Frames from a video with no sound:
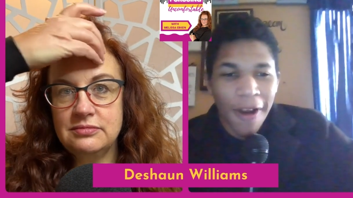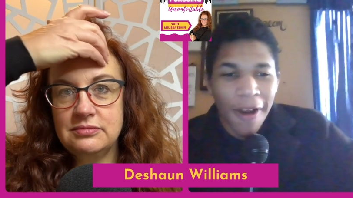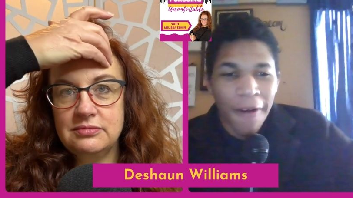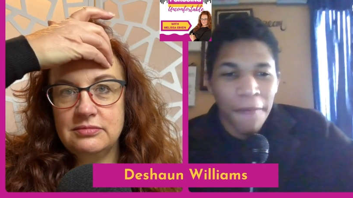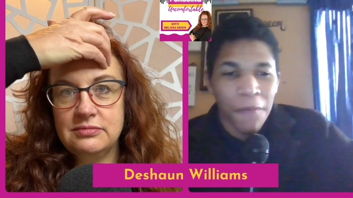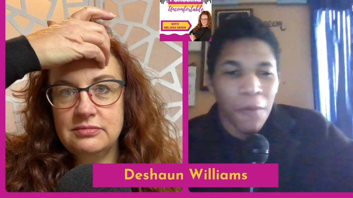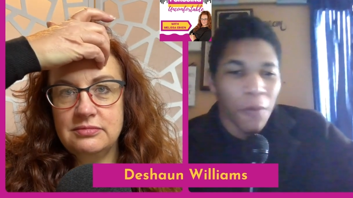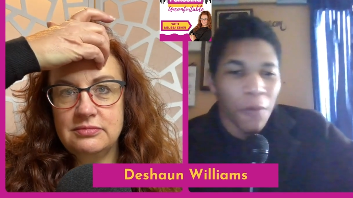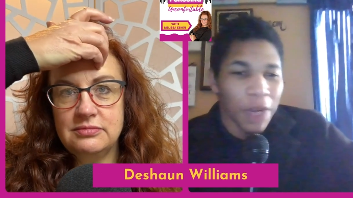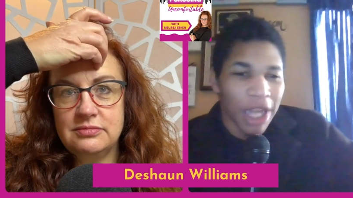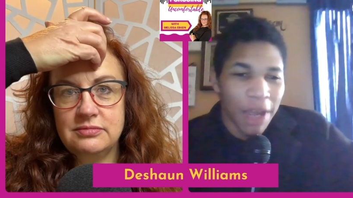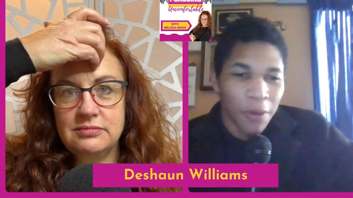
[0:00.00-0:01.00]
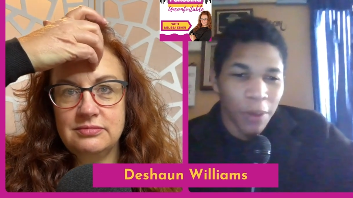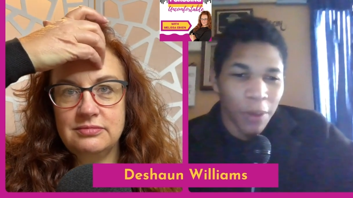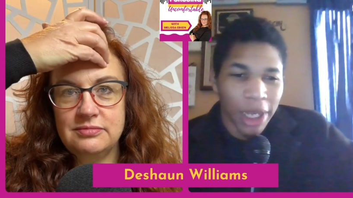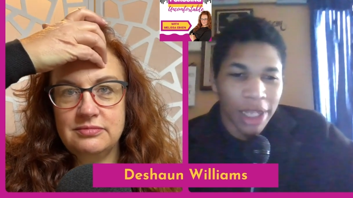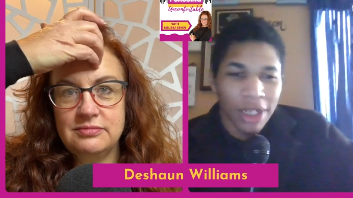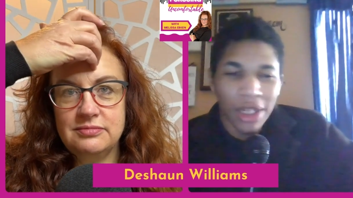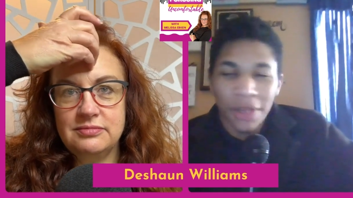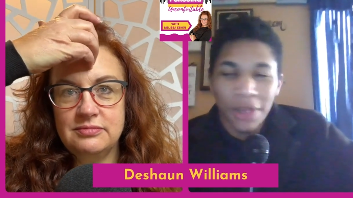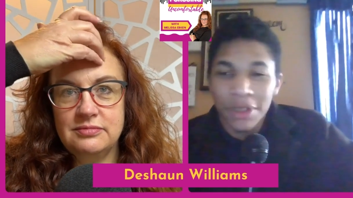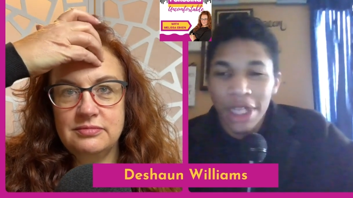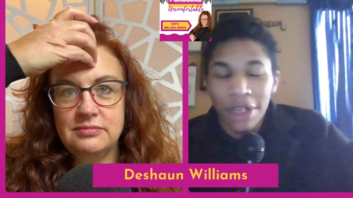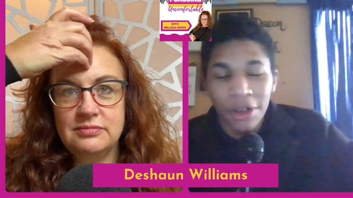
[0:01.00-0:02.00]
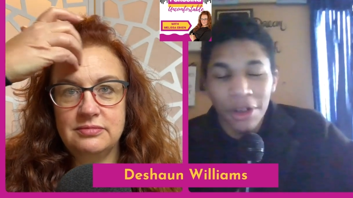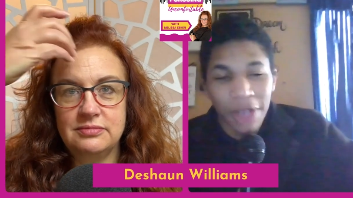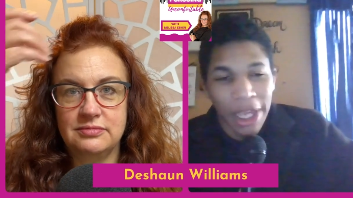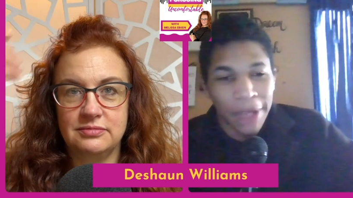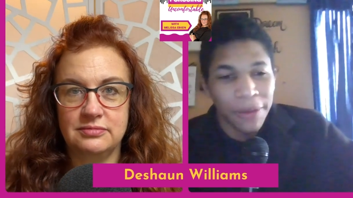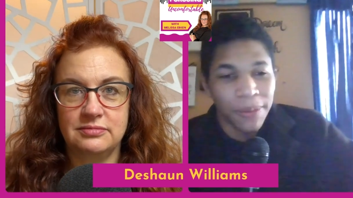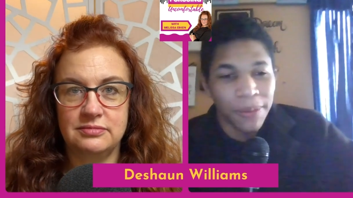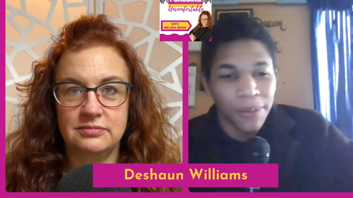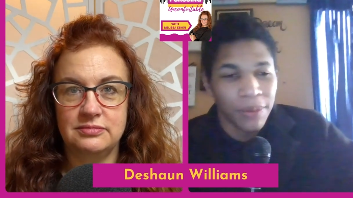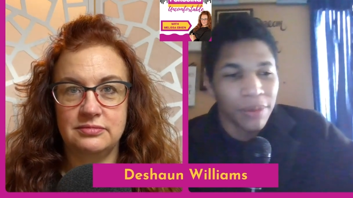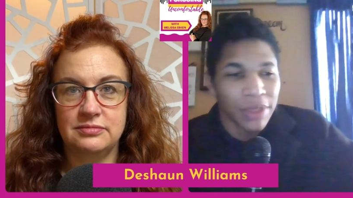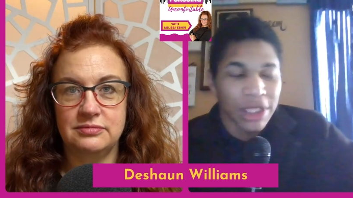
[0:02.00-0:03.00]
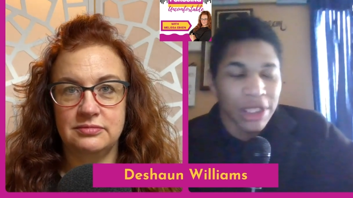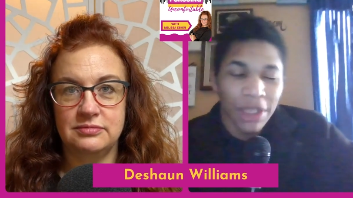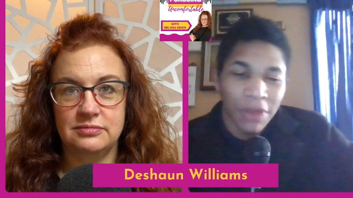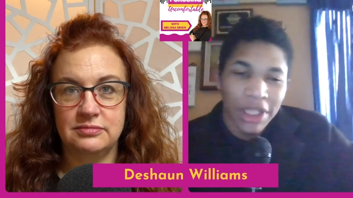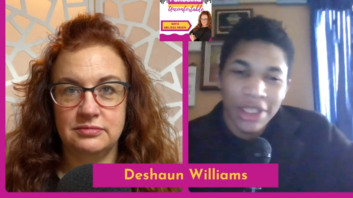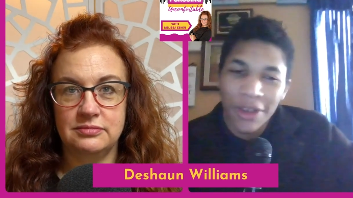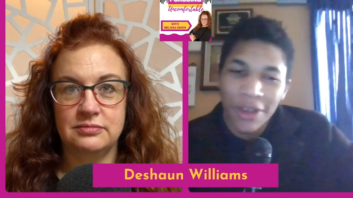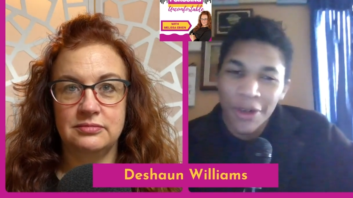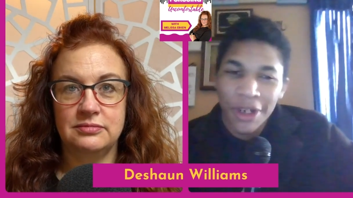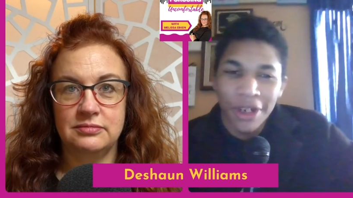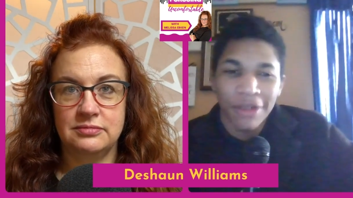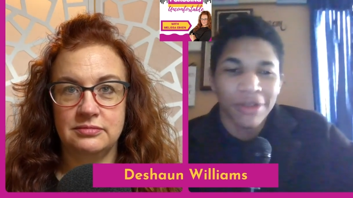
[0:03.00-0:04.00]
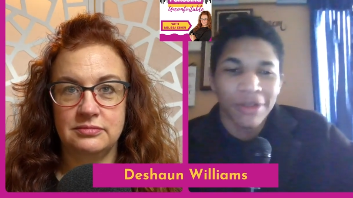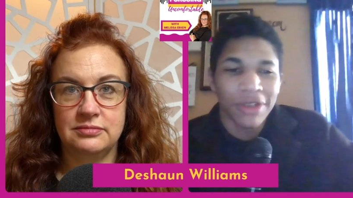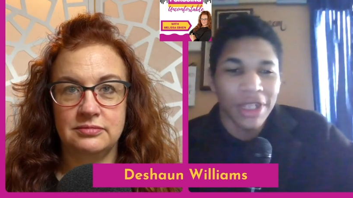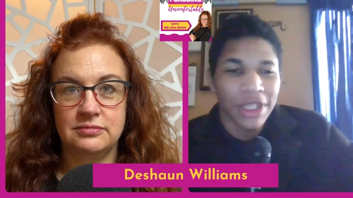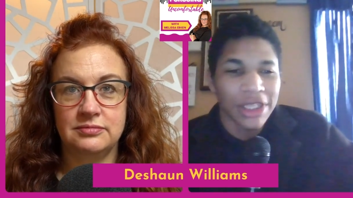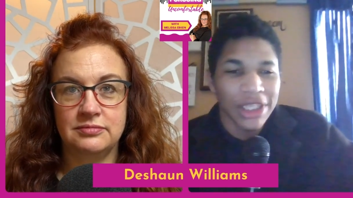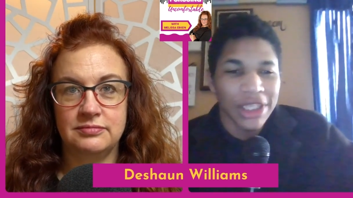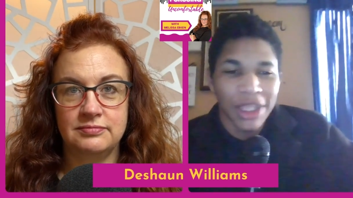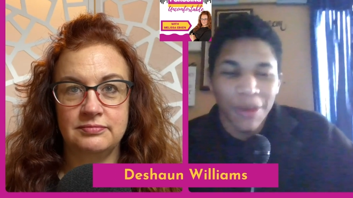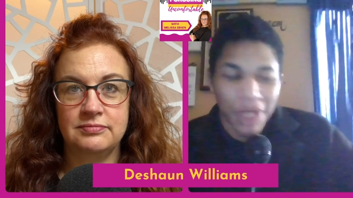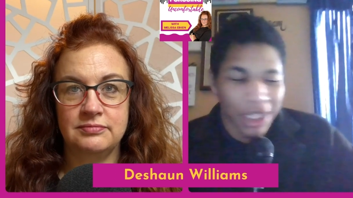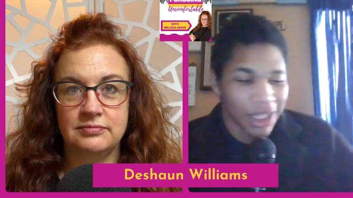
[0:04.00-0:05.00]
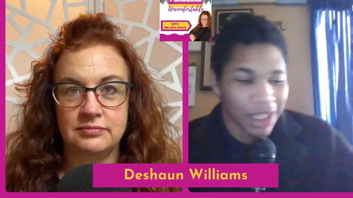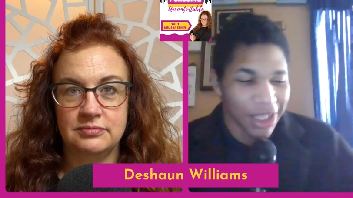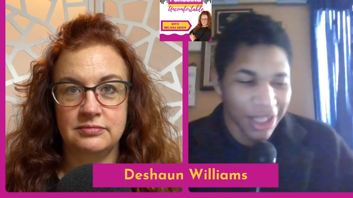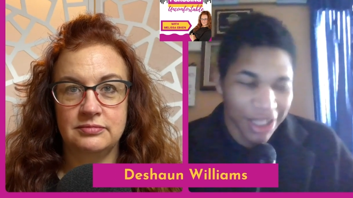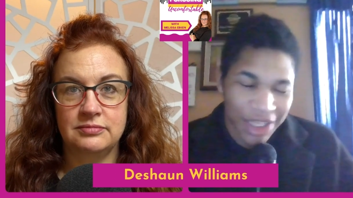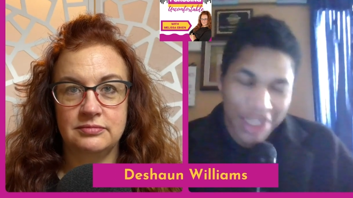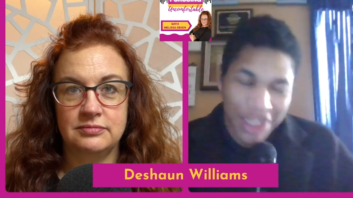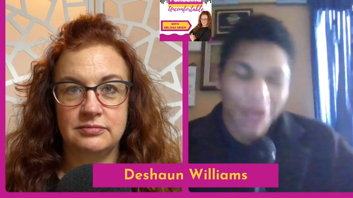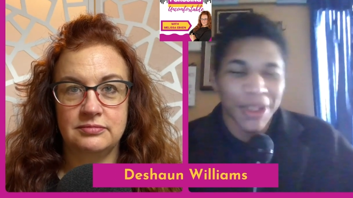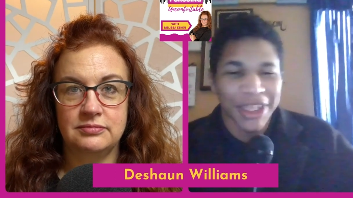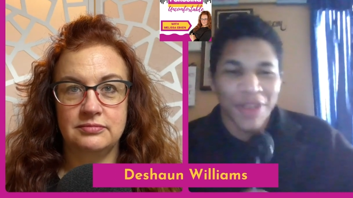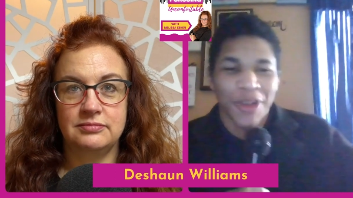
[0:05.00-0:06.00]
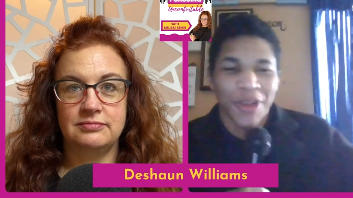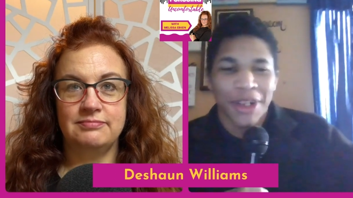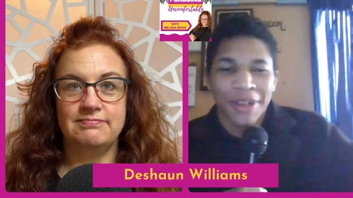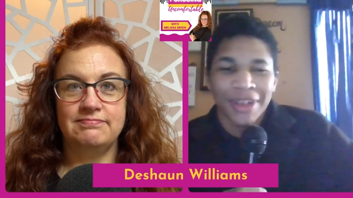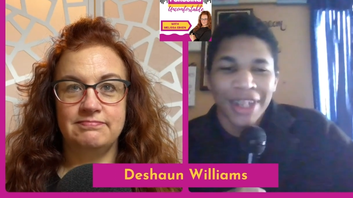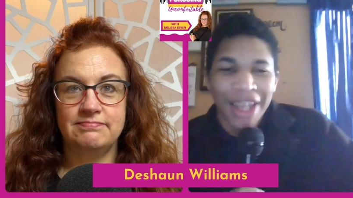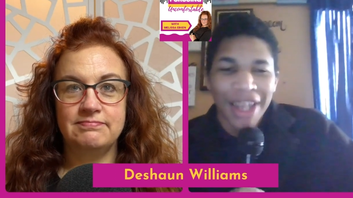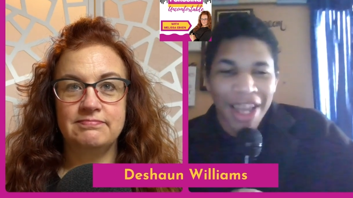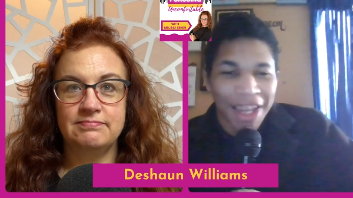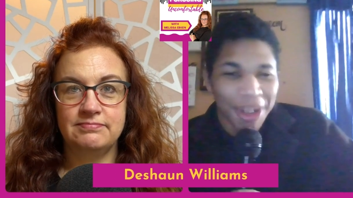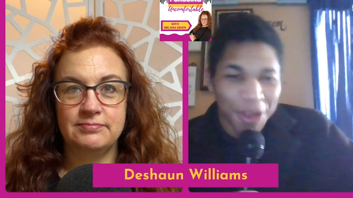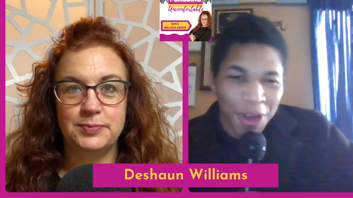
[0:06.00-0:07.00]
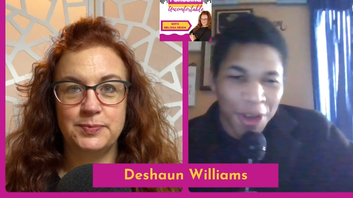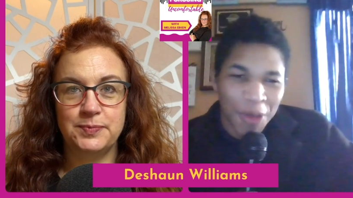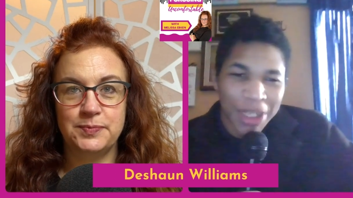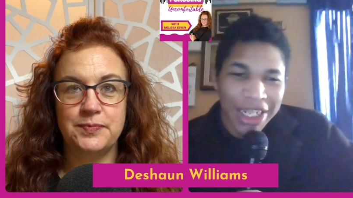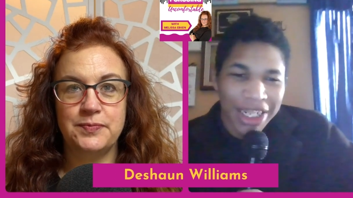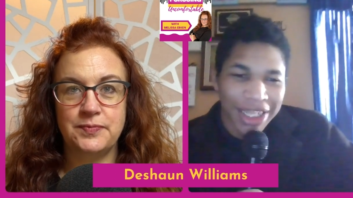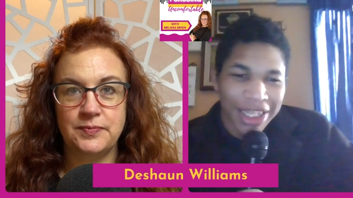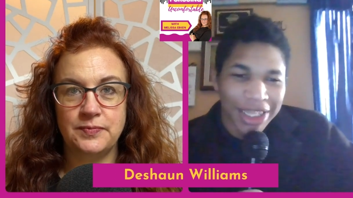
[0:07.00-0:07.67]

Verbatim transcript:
Speaker 1: Um, when that went, I was like, okay, something's going on. Something, something's going on. Don't know what it